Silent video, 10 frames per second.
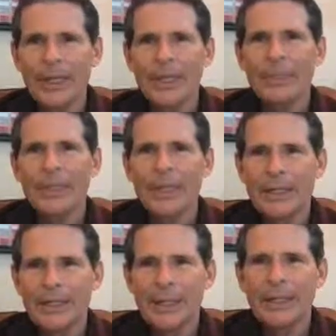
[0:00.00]
him
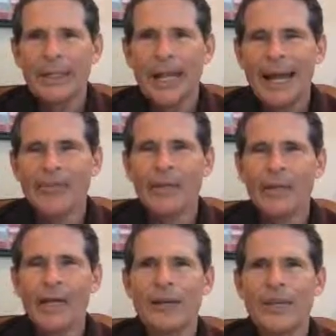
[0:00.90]
into the
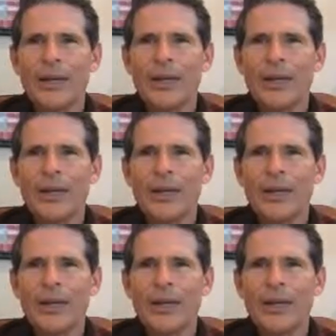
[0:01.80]
afterlife.